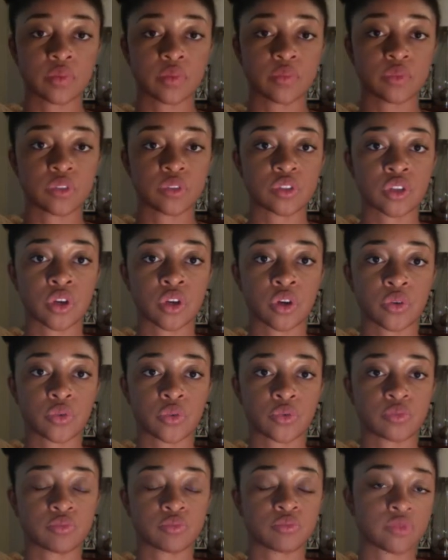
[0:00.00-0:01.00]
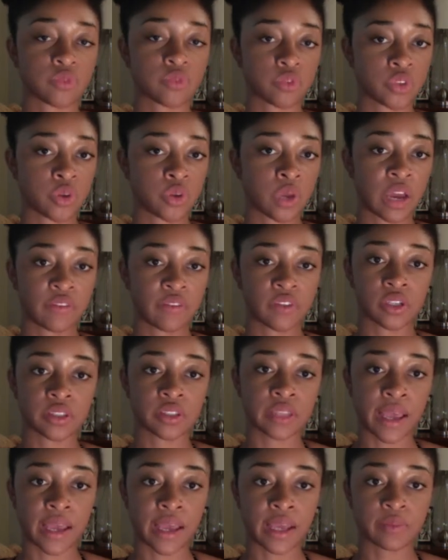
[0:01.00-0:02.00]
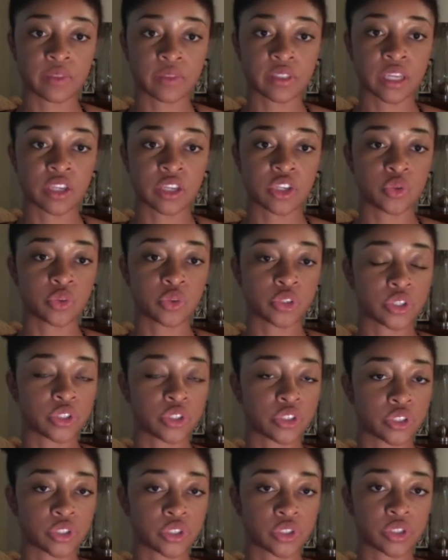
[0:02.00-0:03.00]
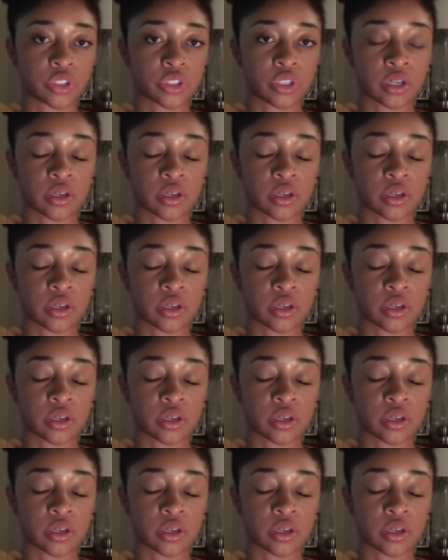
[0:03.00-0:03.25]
So you have your labs and you learn your